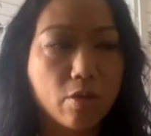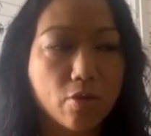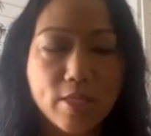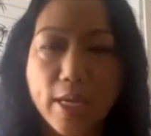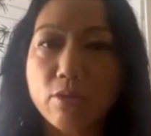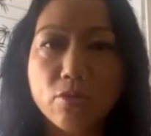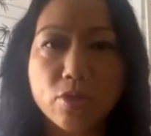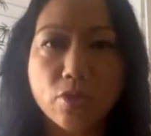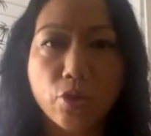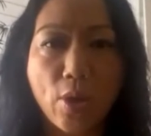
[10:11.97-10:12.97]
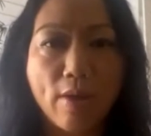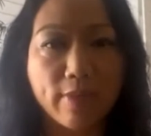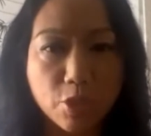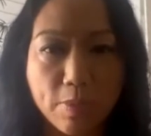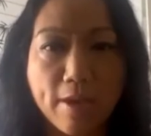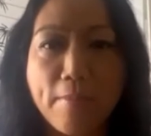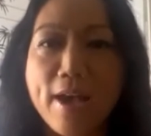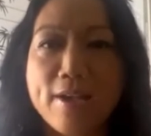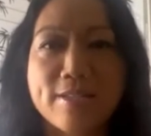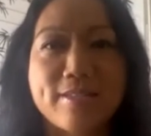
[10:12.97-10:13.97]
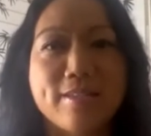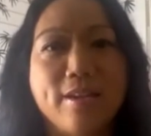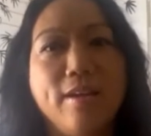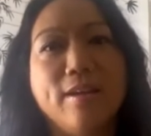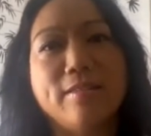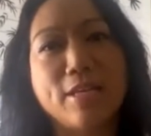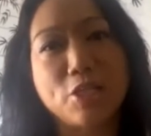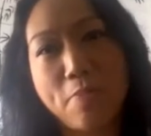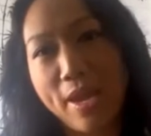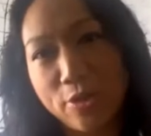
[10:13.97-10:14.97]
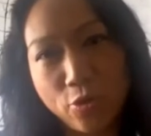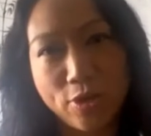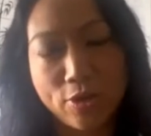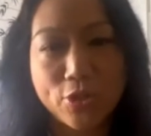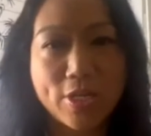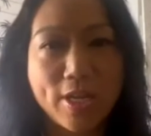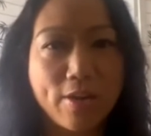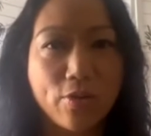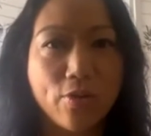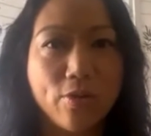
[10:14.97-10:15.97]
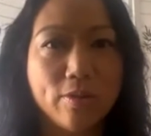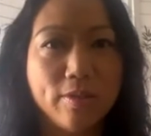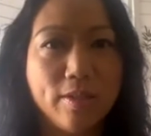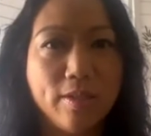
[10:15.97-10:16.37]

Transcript: cycles, so you have less PMS, less pain during your cycle.